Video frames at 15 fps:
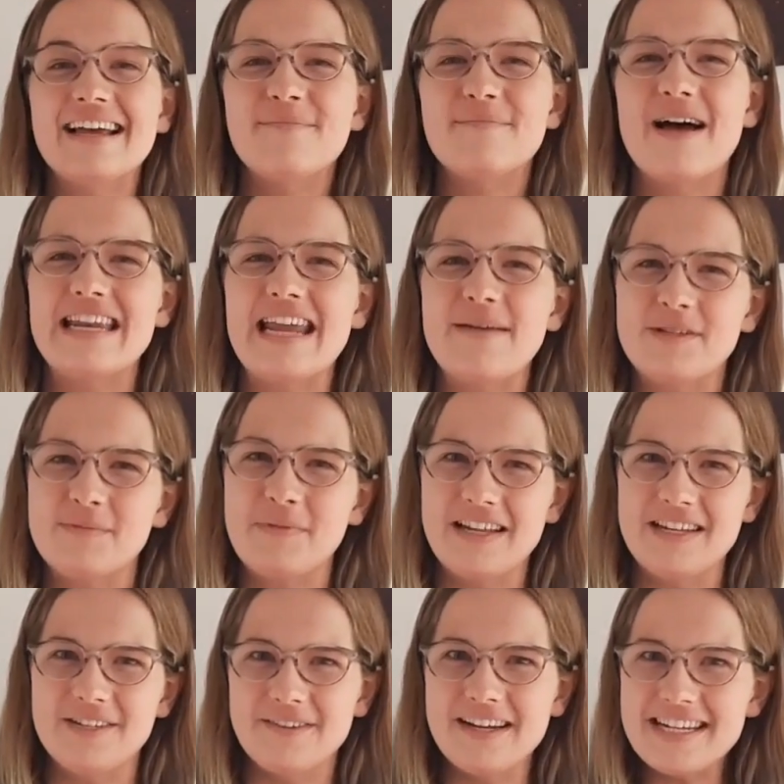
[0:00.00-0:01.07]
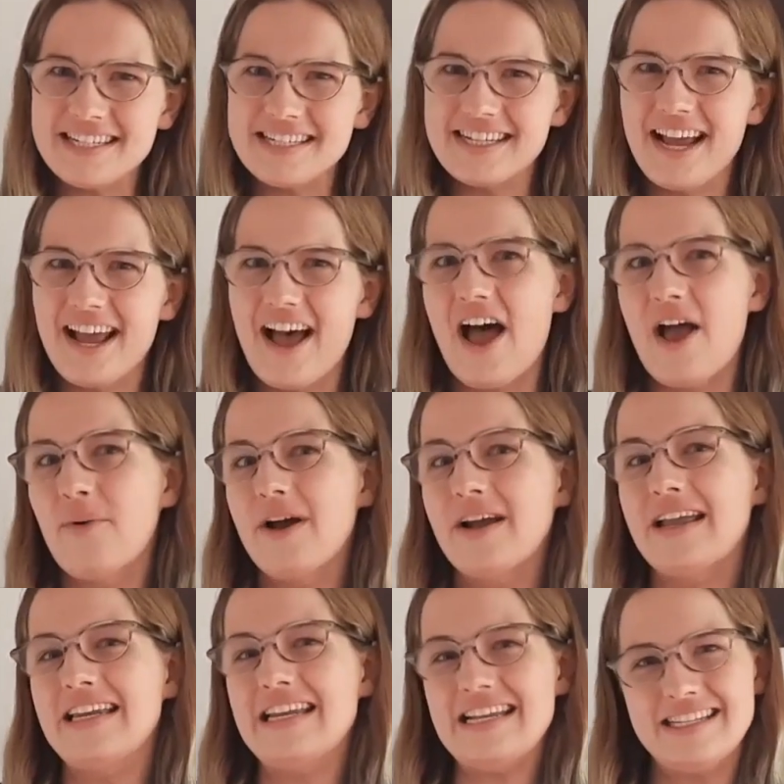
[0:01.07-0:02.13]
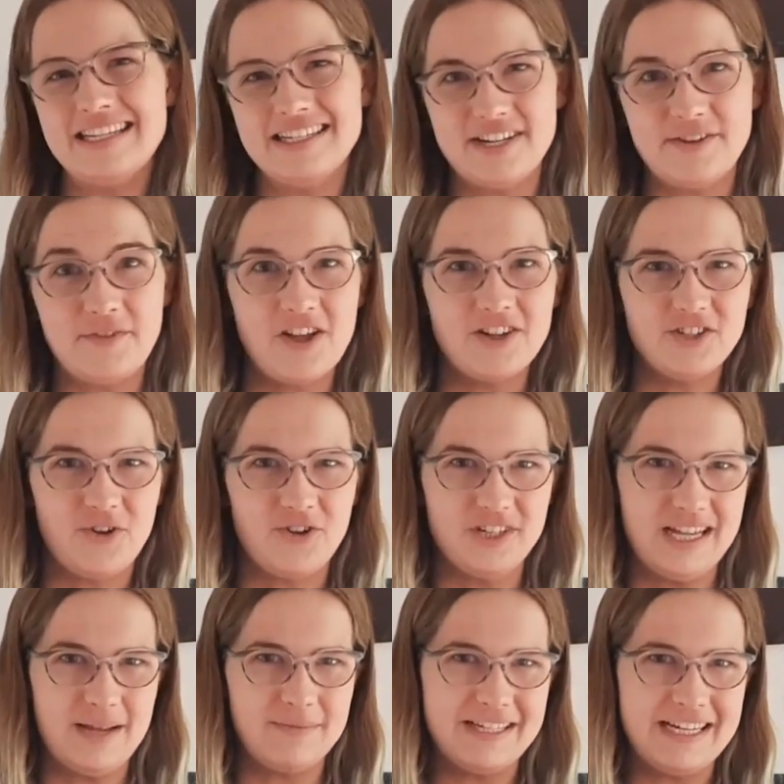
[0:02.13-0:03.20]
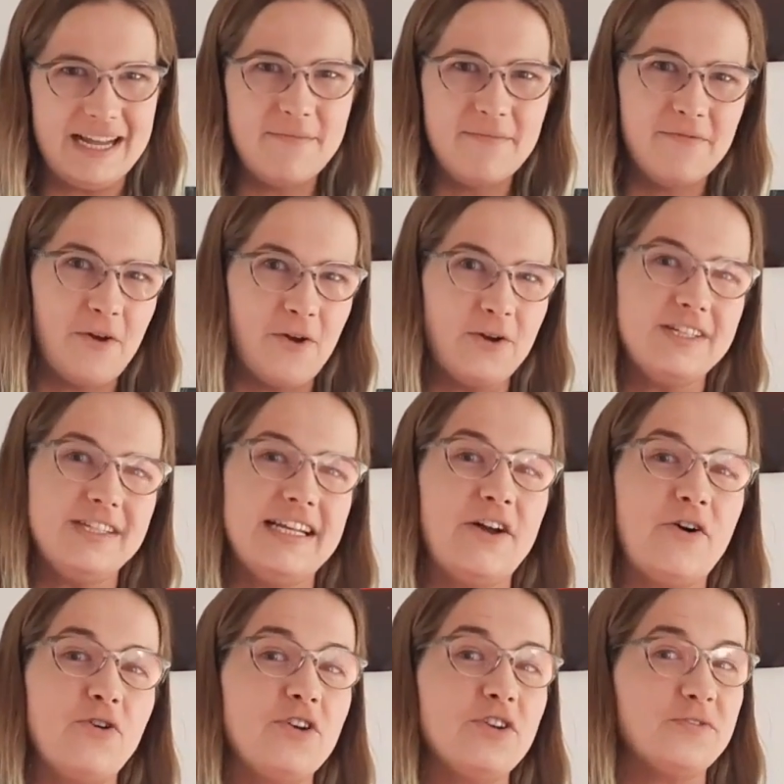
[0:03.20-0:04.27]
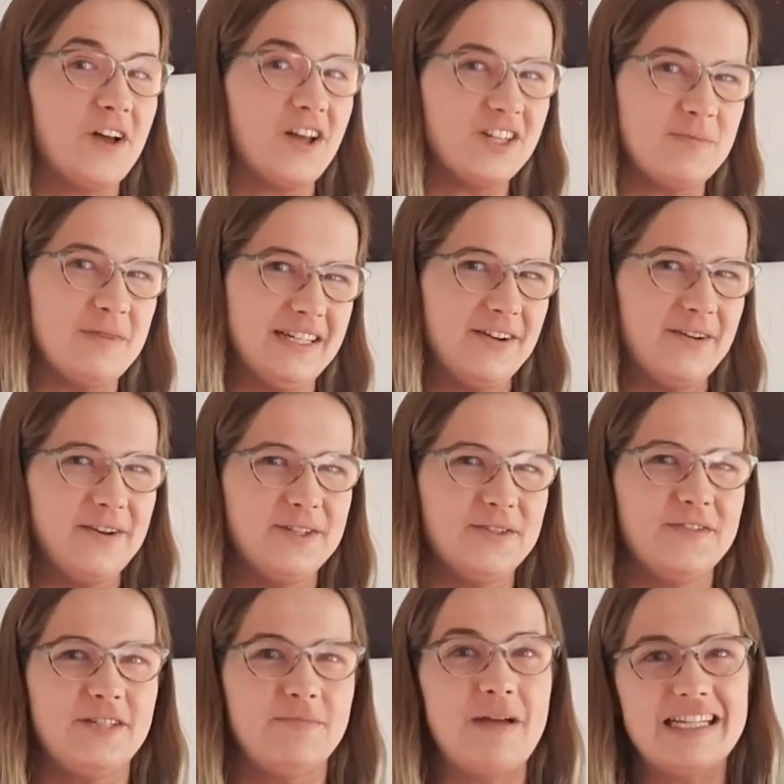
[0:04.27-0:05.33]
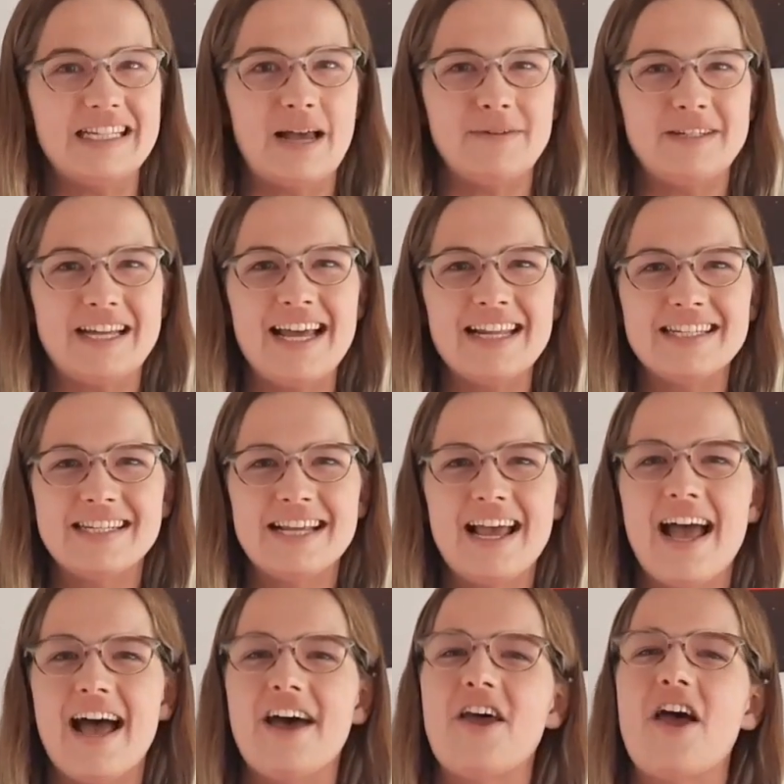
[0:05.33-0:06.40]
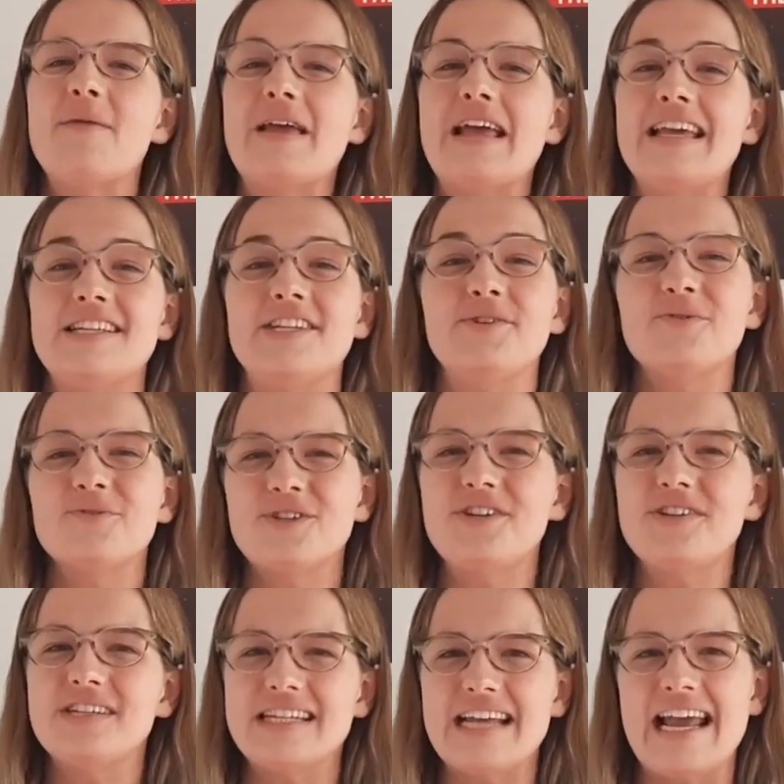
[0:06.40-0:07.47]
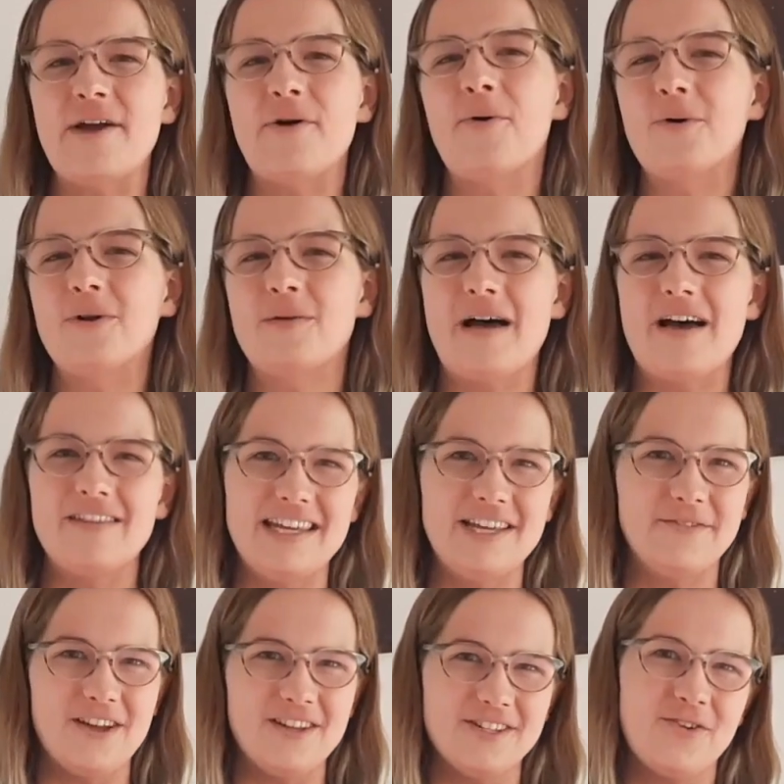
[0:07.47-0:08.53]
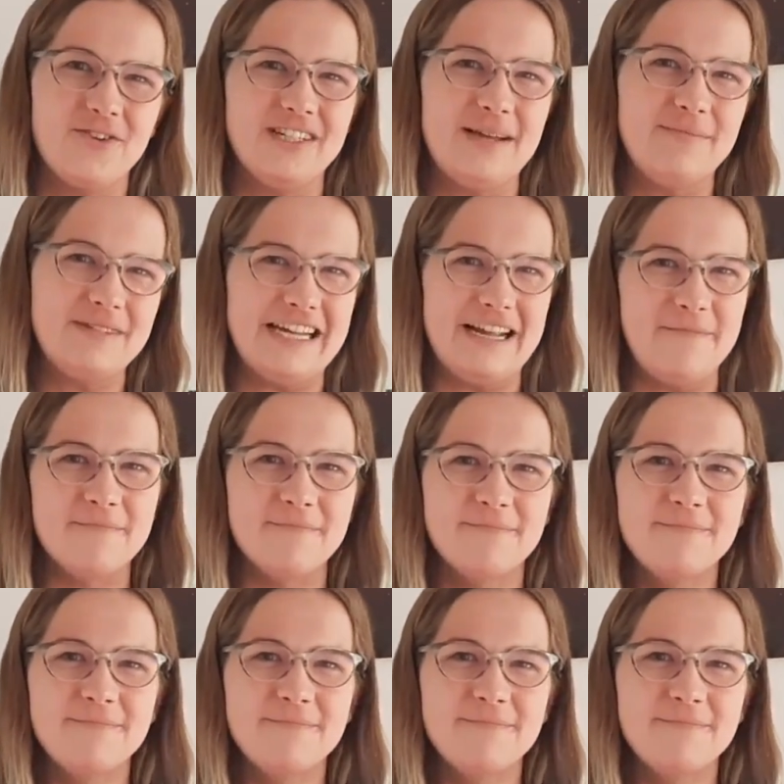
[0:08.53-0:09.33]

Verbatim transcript: My name is Belinda Rich. I work in ESA's Advanced Concepts Team, focusing on advanced materials for space habitats, and I'm here to talk to you today all about the Advanced Concepts Team.